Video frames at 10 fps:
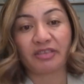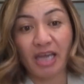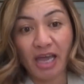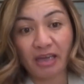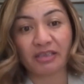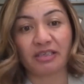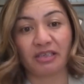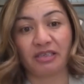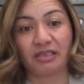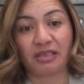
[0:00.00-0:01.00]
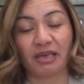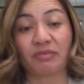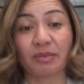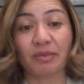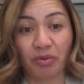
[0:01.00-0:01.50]
targeted
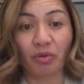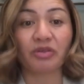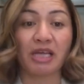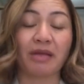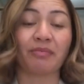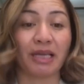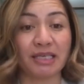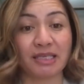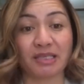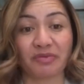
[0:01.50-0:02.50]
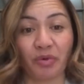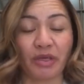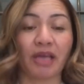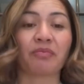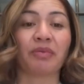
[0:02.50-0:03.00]
support and places
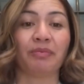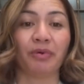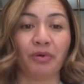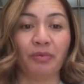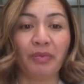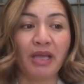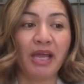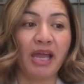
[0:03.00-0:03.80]
for young people.